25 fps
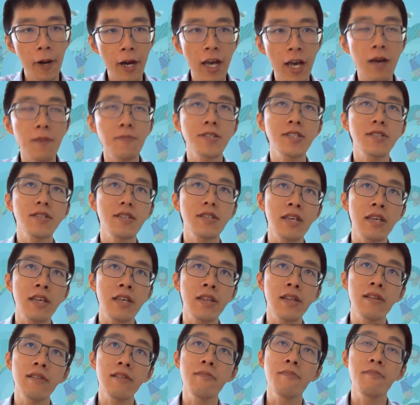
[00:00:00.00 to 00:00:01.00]
perhaps
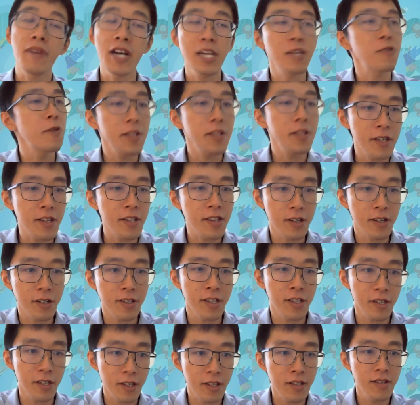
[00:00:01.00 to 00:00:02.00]
by
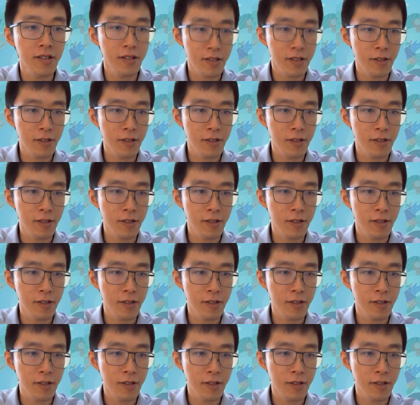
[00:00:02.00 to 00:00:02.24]
2030?